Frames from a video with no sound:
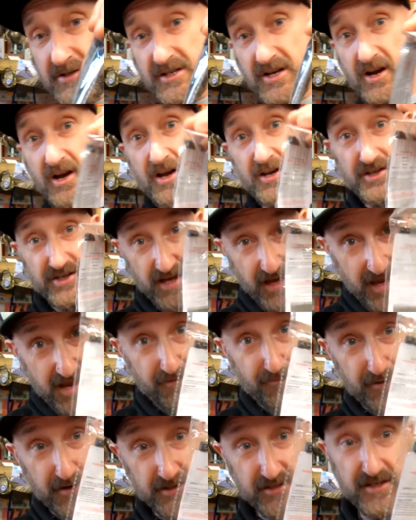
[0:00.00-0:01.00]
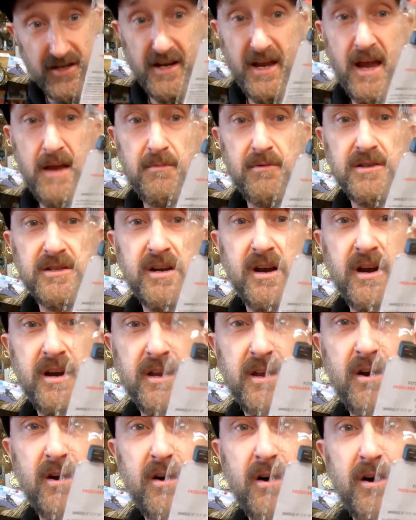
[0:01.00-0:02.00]
ties, if it's the cable tie
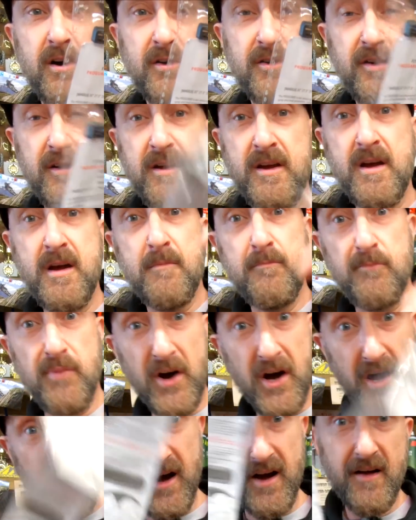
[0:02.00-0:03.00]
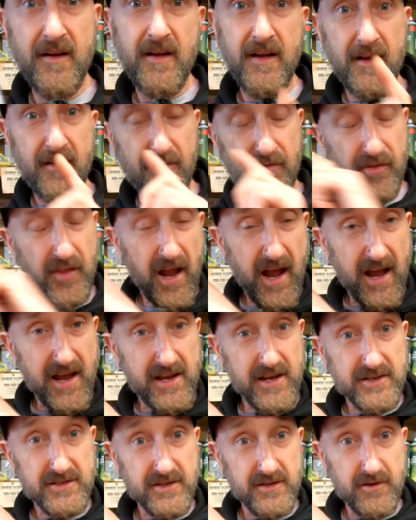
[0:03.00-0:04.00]
guard, but that
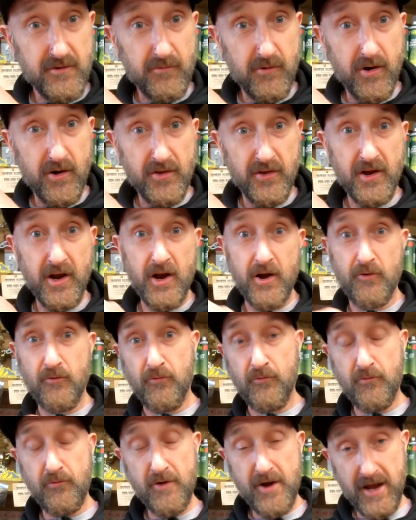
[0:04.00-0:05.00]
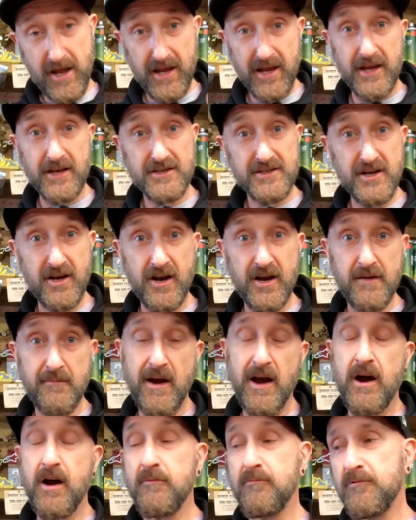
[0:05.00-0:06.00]
isn't the one that I'm really excited
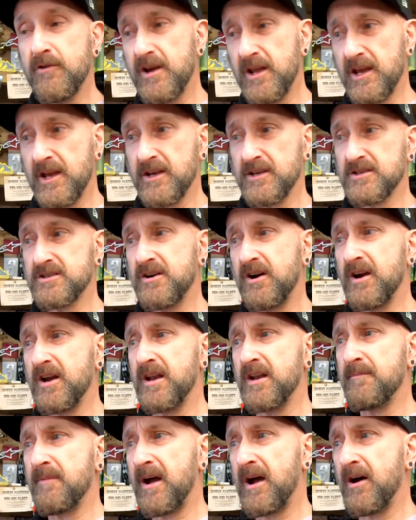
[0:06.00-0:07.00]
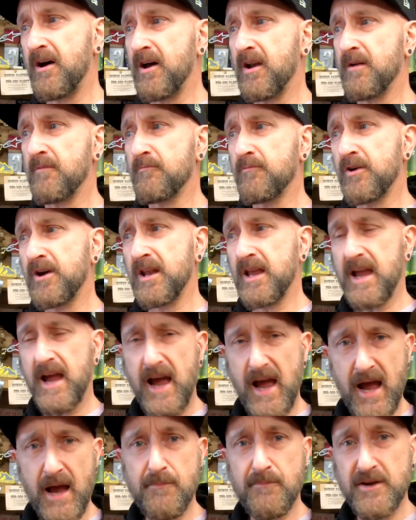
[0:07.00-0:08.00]
about. I'm really excited about, and I'm really
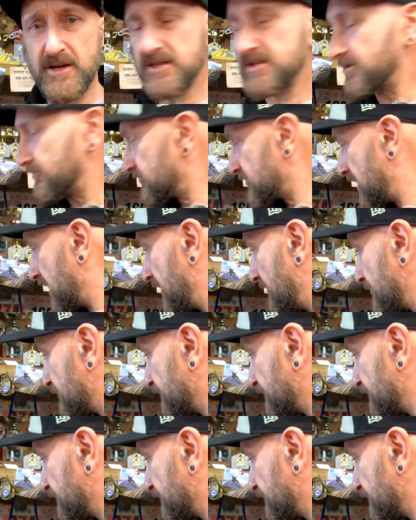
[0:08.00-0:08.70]
happy to run.